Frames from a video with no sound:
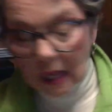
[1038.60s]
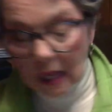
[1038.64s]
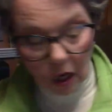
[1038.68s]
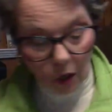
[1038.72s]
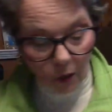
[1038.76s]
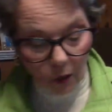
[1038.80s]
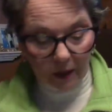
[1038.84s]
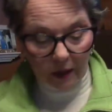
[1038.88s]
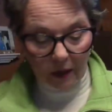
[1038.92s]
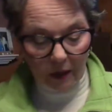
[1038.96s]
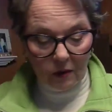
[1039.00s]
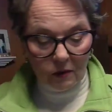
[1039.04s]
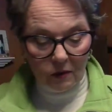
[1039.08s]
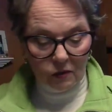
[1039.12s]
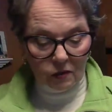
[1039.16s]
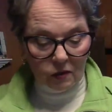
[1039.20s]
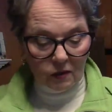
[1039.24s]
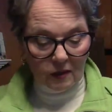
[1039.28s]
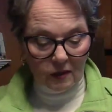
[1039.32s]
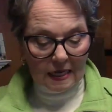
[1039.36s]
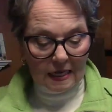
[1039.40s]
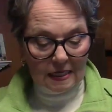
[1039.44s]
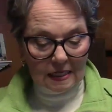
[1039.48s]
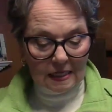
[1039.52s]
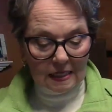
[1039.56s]
There we go. So
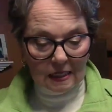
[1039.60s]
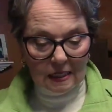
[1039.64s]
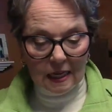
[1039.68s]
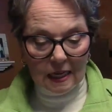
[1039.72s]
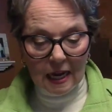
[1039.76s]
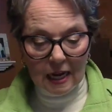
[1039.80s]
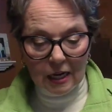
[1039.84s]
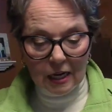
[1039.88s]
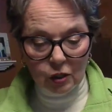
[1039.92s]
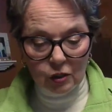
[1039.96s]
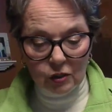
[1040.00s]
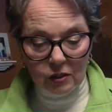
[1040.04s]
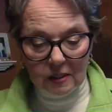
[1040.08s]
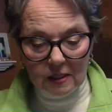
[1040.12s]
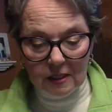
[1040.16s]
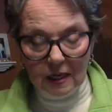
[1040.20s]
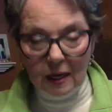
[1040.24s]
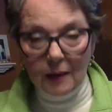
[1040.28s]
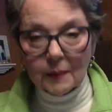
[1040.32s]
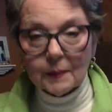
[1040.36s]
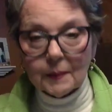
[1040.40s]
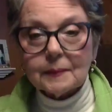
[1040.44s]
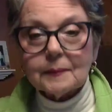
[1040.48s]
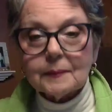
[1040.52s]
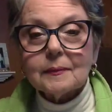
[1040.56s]
that's the liner
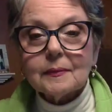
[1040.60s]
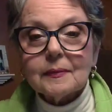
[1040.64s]
step.